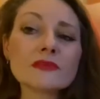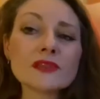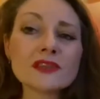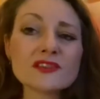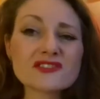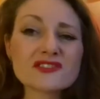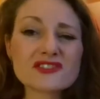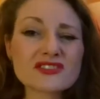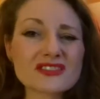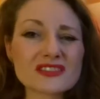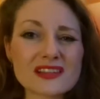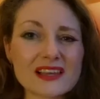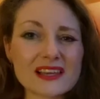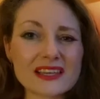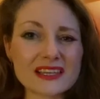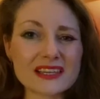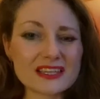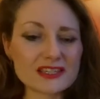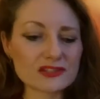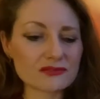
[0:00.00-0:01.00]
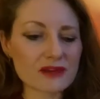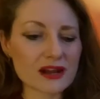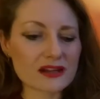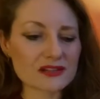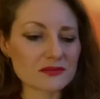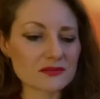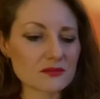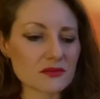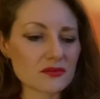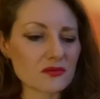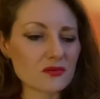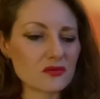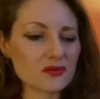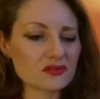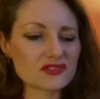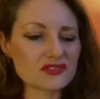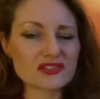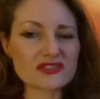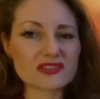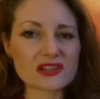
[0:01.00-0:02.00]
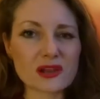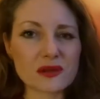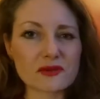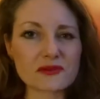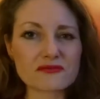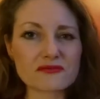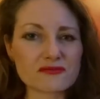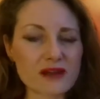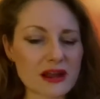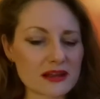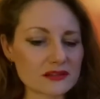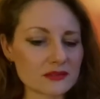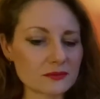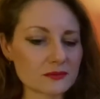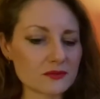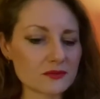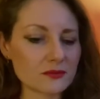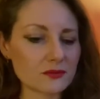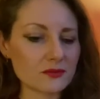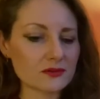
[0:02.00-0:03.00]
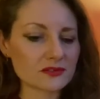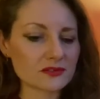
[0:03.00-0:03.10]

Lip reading: It's just like his random thoughts, just a load of random thoughts,